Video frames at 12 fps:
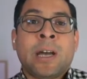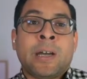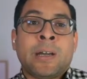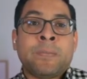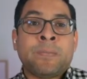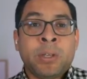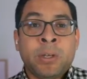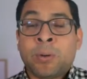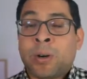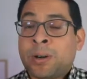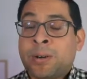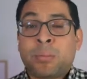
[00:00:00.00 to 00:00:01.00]
Um,
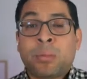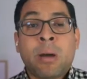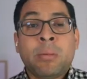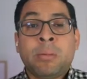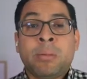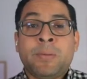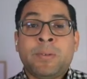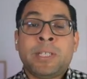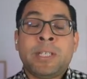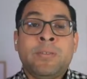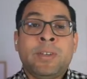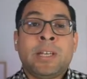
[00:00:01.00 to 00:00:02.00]
you are probably
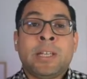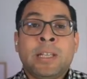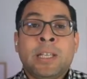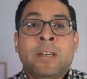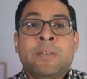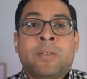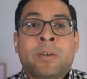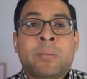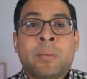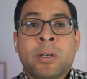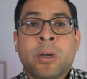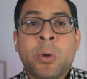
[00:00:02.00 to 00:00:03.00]
receiving a link
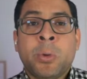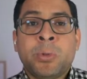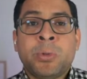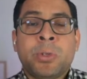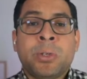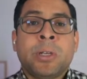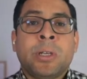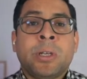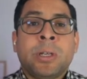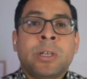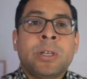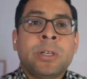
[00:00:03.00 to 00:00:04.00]
from the host
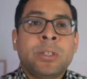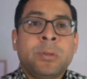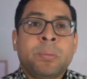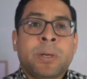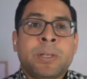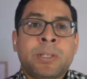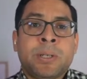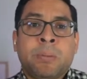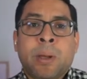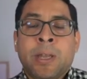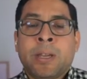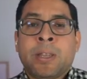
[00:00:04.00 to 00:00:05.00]
to
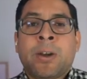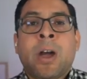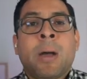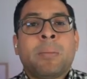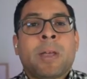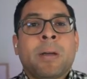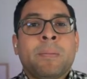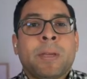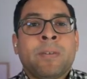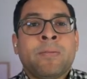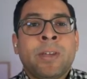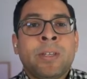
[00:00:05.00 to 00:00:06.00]
participate in their
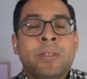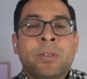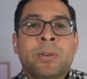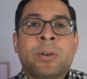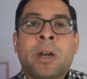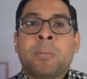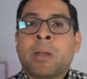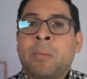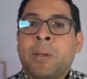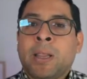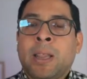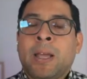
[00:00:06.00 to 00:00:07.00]
upcoming event or
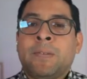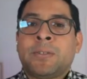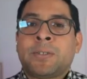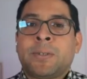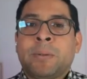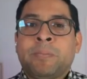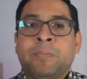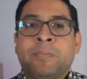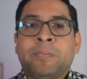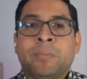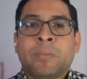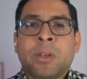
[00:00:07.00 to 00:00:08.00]
upcoming live stream.
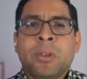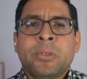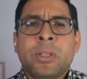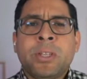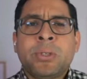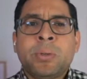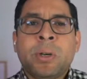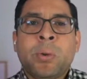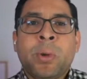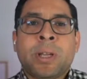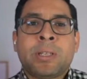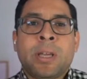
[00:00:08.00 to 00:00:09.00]
So, let's do a
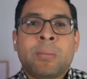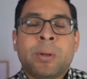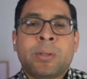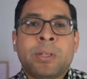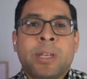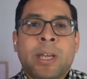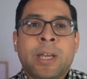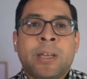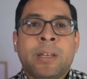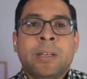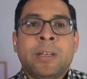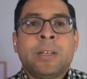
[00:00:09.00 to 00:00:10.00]
quick demo
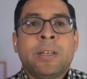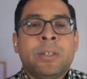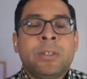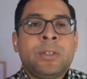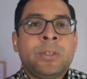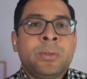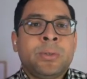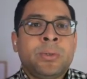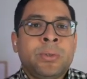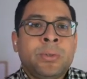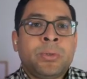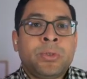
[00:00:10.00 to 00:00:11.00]
today
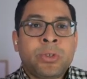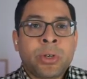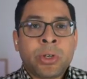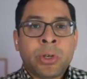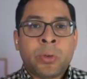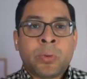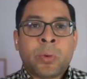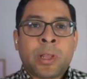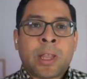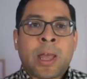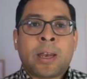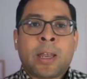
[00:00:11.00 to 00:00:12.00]
to show you
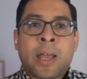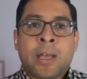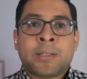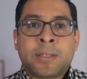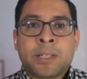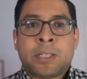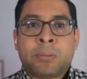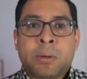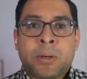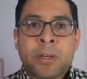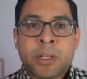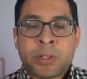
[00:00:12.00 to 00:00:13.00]
what that guest
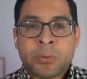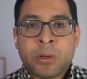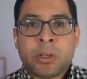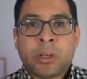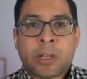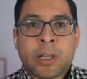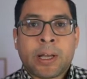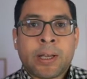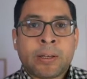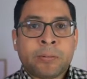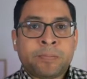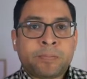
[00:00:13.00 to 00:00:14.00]
experience will look
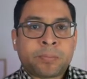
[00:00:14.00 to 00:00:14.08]
like